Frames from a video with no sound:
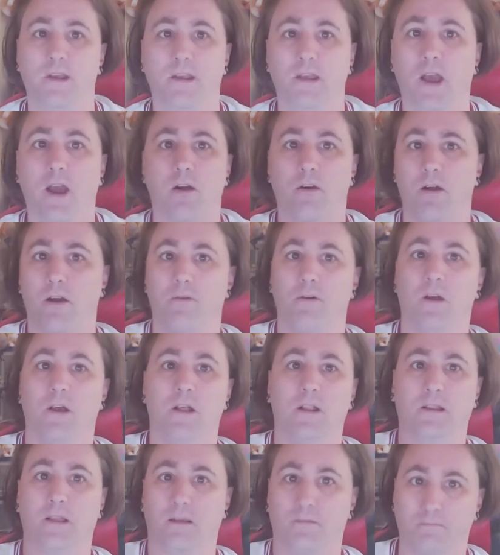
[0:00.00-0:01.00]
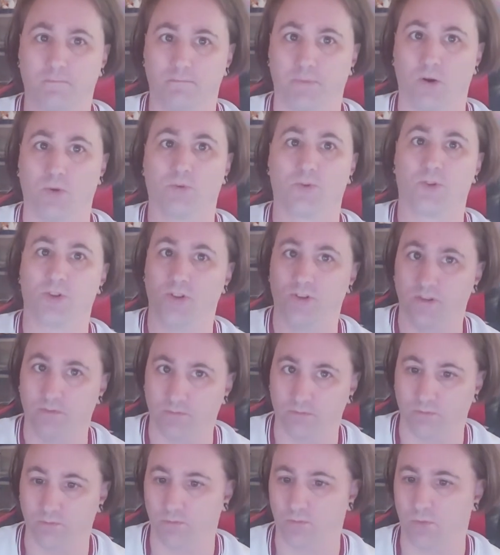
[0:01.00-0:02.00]
Yeah, right, like Bolton
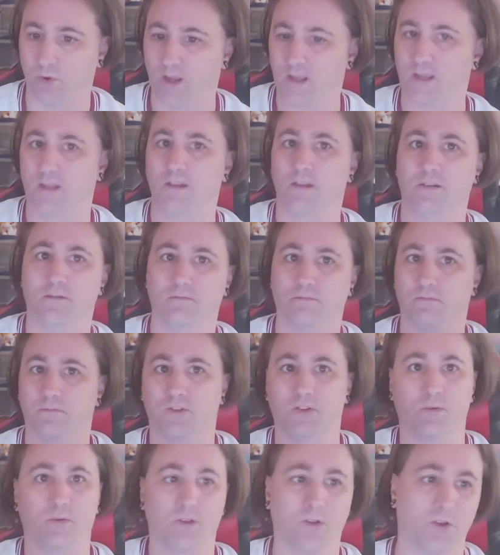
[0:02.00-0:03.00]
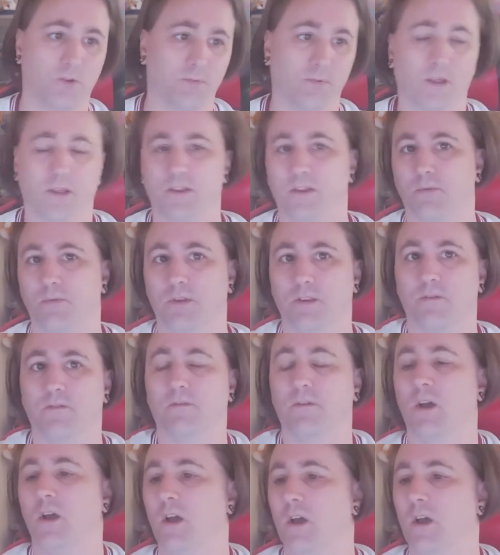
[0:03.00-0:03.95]
and Wigan and some of those places where they've